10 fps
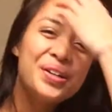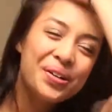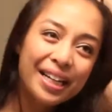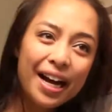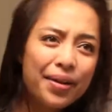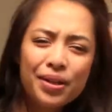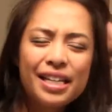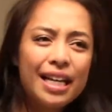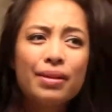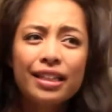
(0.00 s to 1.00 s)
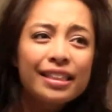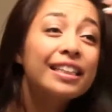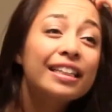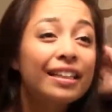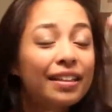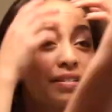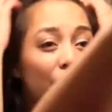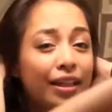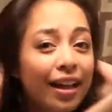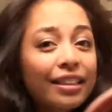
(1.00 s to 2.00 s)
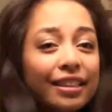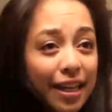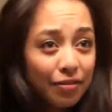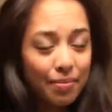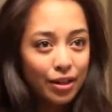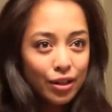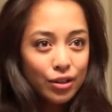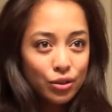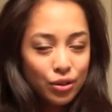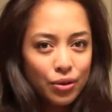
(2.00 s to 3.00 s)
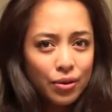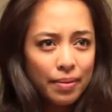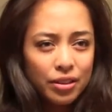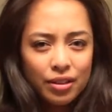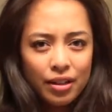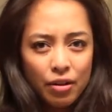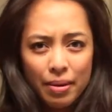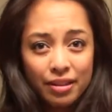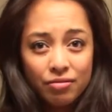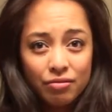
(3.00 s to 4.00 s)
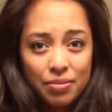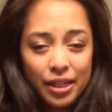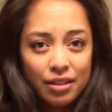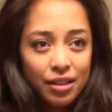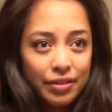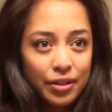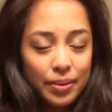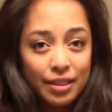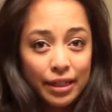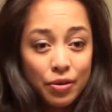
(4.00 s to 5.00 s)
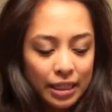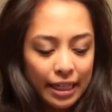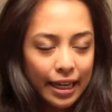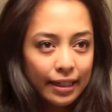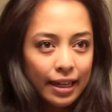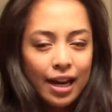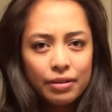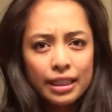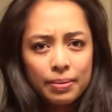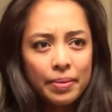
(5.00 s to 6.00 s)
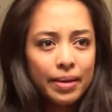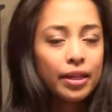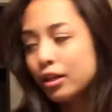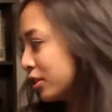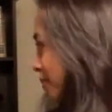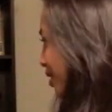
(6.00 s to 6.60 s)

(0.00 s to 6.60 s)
I'm basically talking about putting mascara on and how I hope I look different from when I first started the video, or else